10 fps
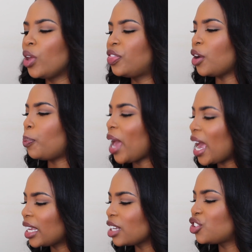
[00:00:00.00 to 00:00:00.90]
with their
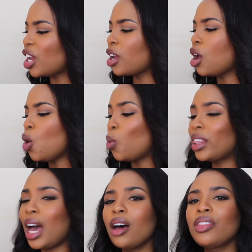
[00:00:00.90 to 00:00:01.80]
packaging,
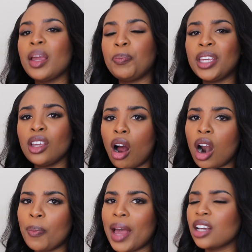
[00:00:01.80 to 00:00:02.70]
with how their
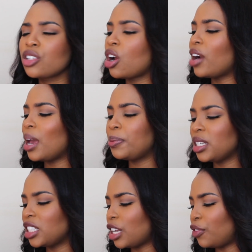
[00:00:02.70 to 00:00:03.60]
PR packs are wrapped
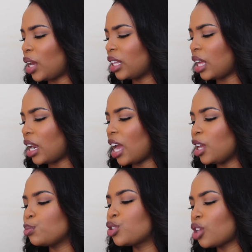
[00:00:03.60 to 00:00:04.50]
and stuff like that.
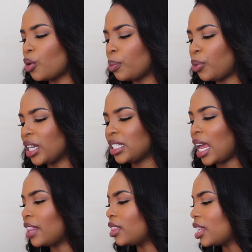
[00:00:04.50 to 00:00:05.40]
I am so impressed,
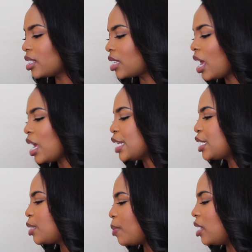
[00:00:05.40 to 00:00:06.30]
and this
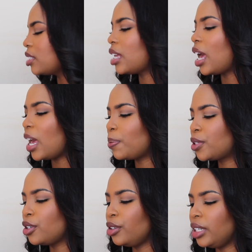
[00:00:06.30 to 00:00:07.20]
smells
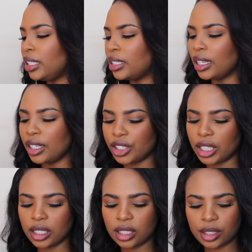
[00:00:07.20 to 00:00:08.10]
absolutely
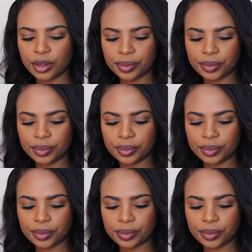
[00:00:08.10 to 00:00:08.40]
delicious.